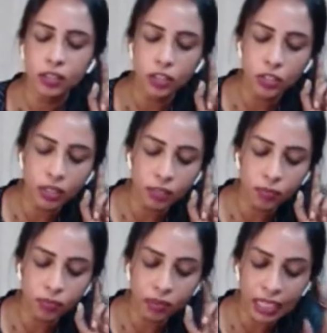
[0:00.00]
The
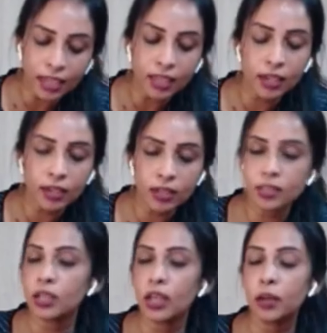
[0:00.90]
key here
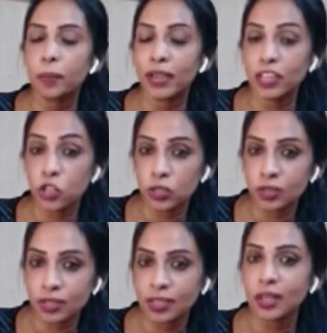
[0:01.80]
is
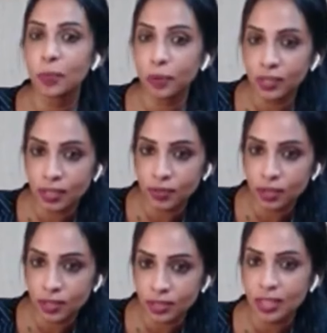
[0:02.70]
patience,
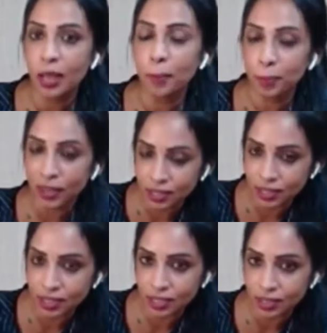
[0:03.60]
perseverance,
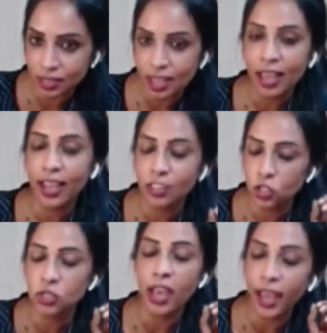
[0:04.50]
persistence, and just